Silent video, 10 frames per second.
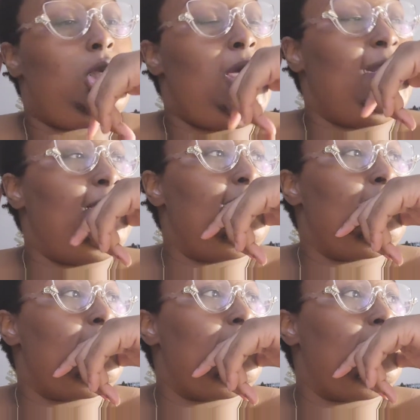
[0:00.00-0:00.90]
I need
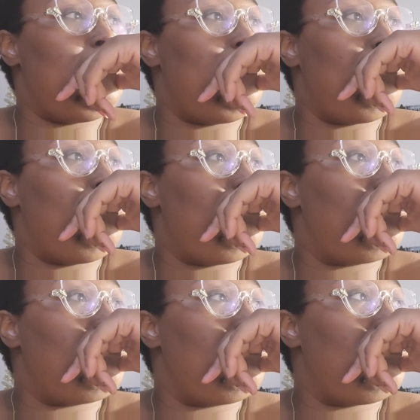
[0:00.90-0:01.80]
to
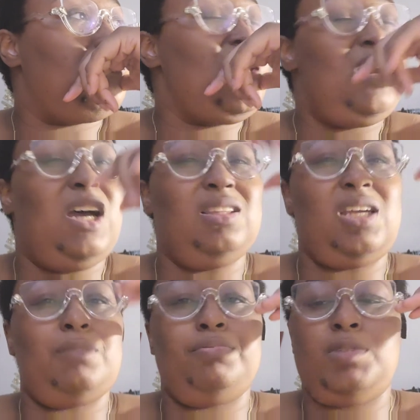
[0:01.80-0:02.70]
I'd
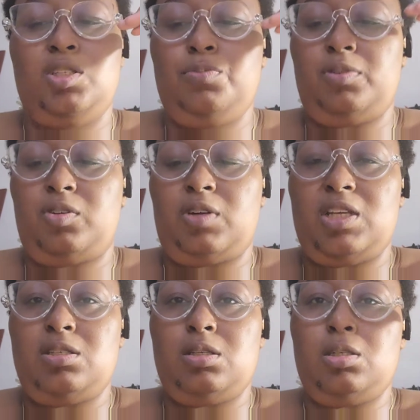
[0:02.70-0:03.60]
like to
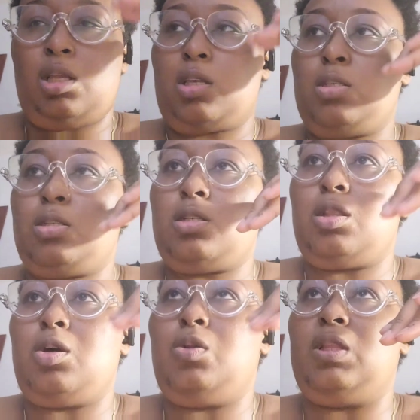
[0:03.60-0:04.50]
progress into like
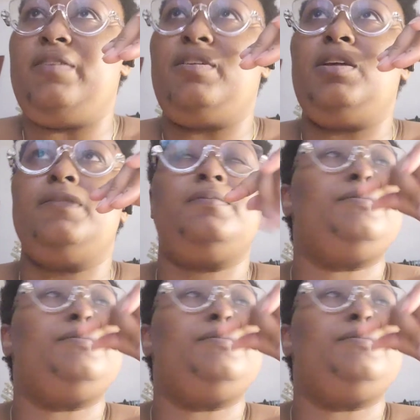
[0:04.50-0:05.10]
slow living.